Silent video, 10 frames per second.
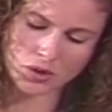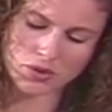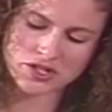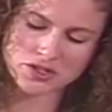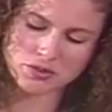
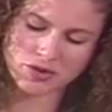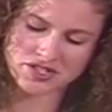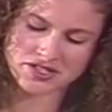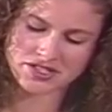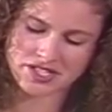What is your
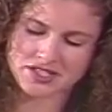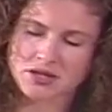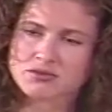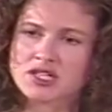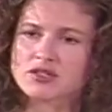present
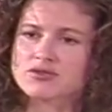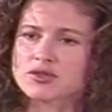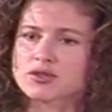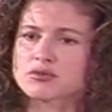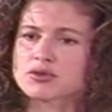daytime
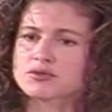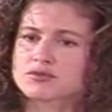telephone number?